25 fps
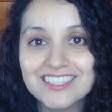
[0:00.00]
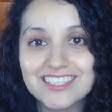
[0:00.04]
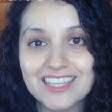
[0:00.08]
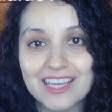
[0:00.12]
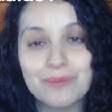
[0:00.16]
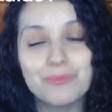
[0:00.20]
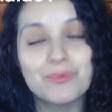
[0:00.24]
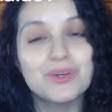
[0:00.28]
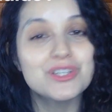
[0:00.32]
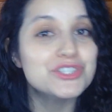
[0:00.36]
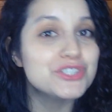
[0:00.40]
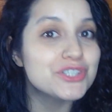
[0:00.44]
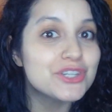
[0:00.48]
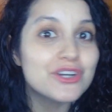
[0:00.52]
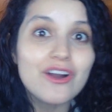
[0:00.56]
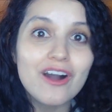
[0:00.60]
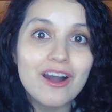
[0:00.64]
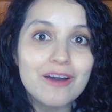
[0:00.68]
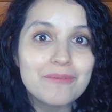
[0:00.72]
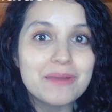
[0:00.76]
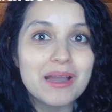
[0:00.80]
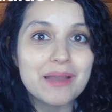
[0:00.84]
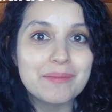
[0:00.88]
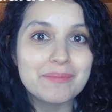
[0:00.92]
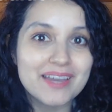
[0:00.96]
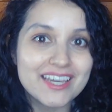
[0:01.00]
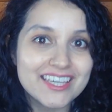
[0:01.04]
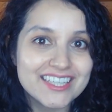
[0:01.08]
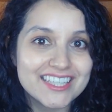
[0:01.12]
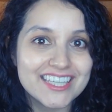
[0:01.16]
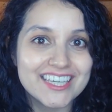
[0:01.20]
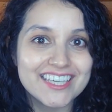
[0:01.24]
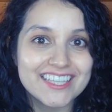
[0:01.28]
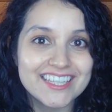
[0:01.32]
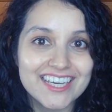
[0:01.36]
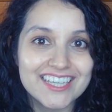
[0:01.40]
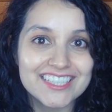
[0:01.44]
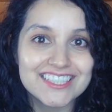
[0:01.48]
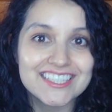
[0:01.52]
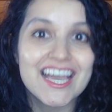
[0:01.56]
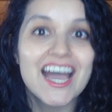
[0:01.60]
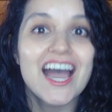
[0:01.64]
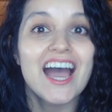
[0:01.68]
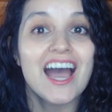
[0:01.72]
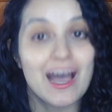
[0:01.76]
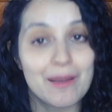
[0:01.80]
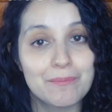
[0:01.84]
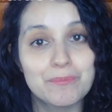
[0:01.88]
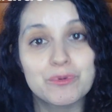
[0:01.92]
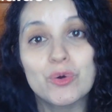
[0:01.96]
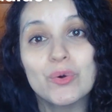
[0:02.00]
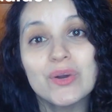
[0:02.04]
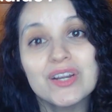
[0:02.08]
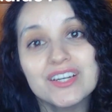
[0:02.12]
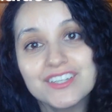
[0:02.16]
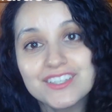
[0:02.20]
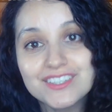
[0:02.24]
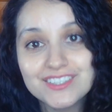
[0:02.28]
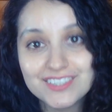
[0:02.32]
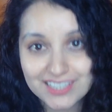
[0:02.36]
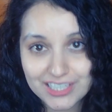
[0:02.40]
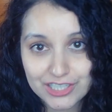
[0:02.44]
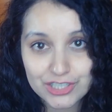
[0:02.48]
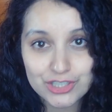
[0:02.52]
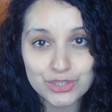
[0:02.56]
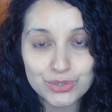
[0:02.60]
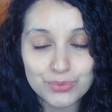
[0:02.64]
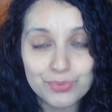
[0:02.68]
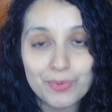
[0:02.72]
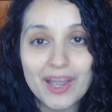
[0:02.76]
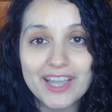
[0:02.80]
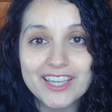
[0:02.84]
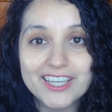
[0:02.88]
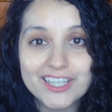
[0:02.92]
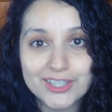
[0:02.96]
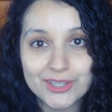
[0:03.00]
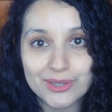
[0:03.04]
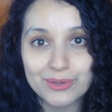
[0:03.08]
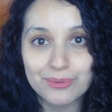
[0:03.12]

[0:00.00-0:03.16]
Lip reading: and once you're on my mailing list, I'm going to send you regular